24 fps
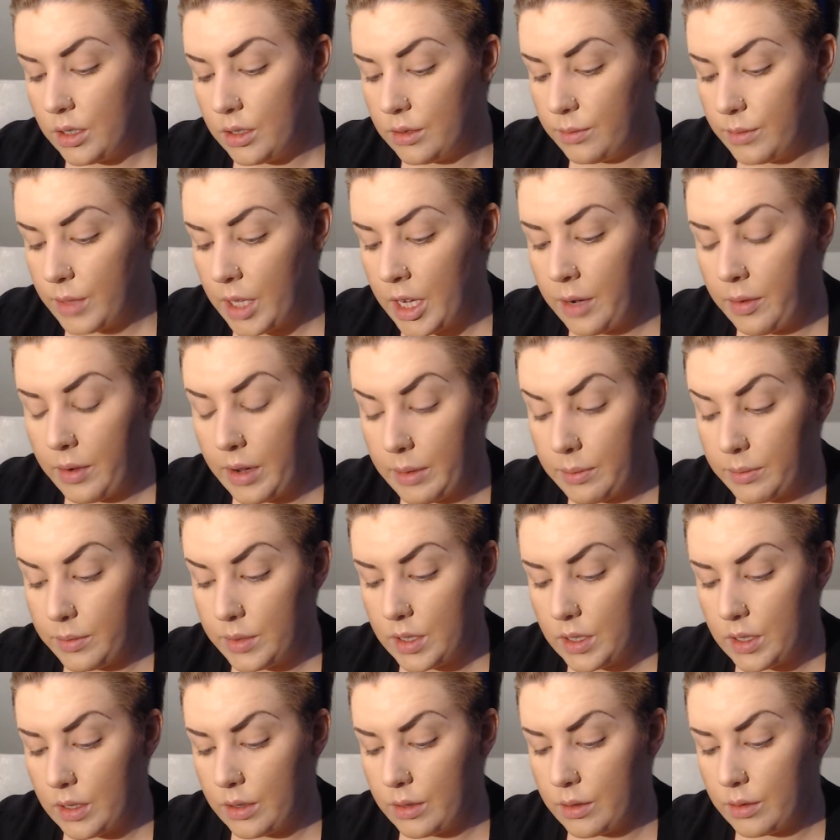anyway,
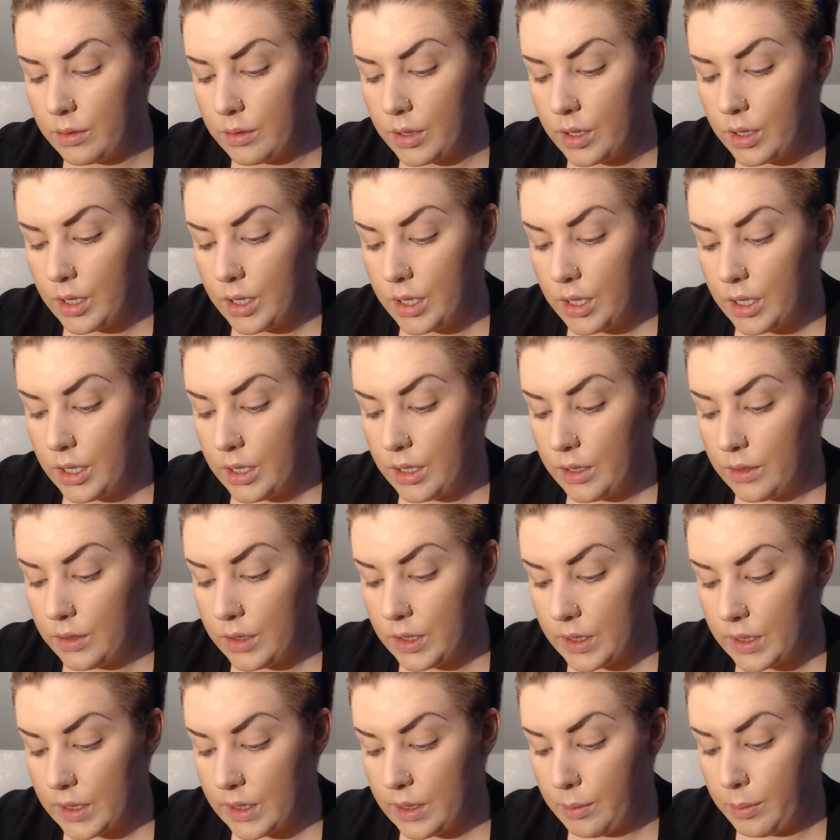so it's
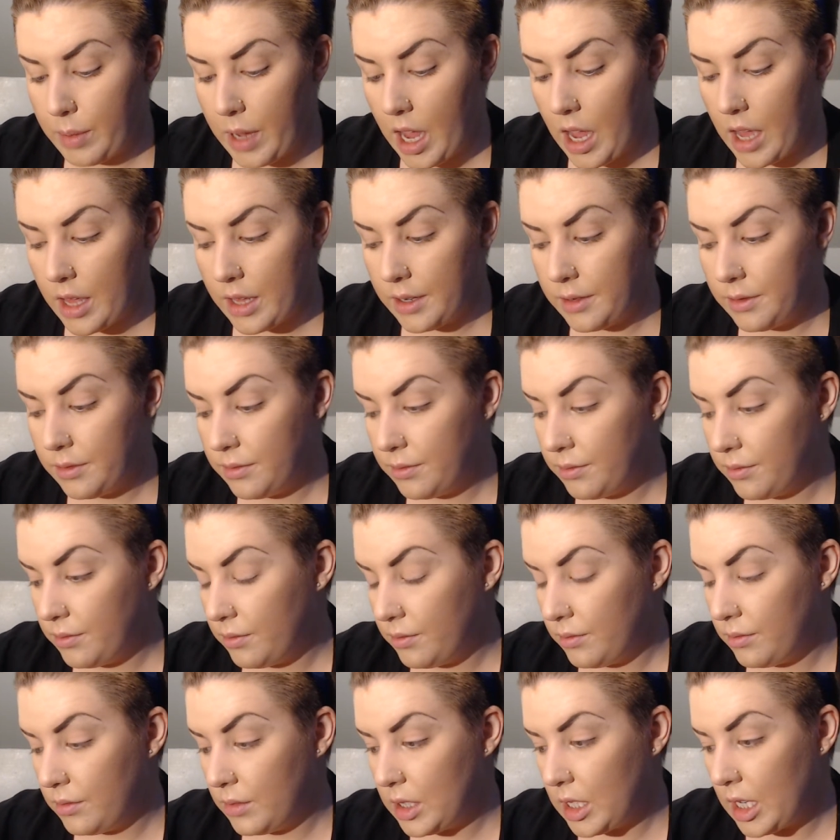just a bad
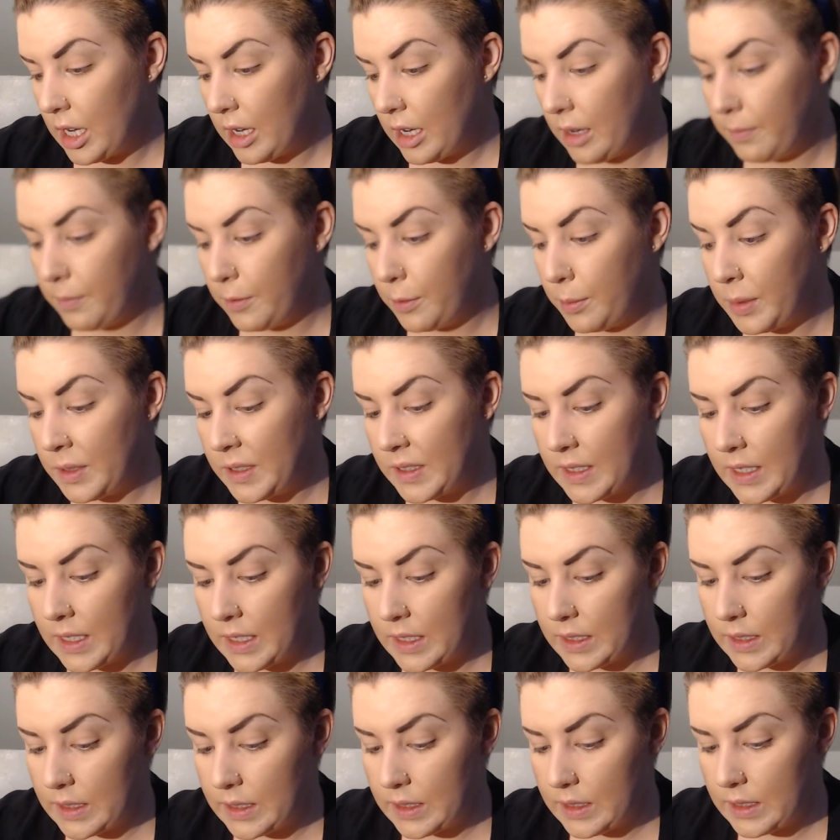time for
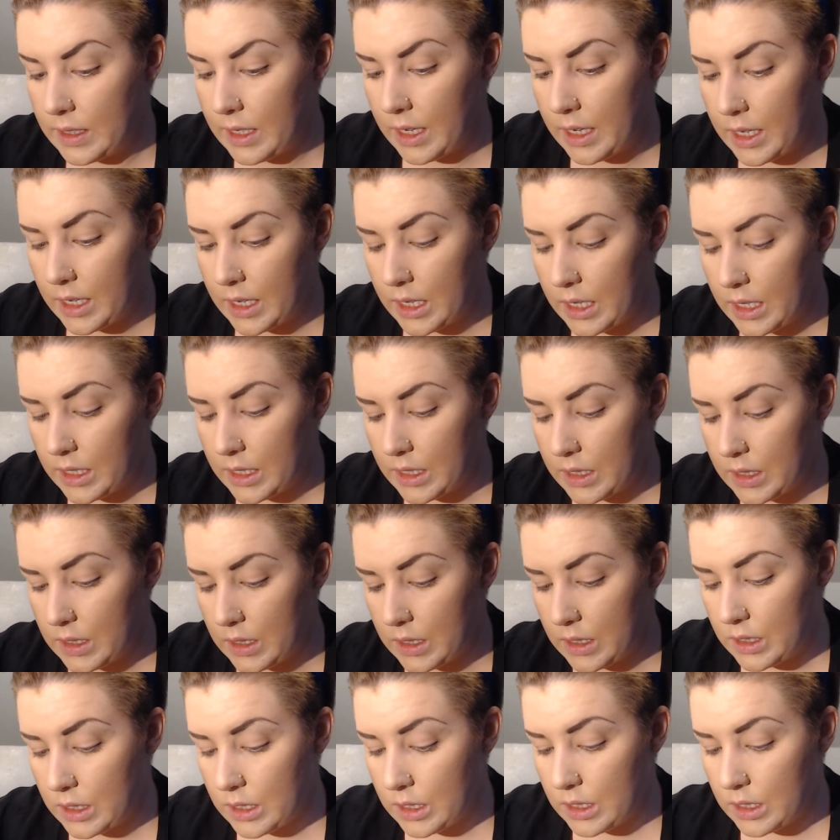business, and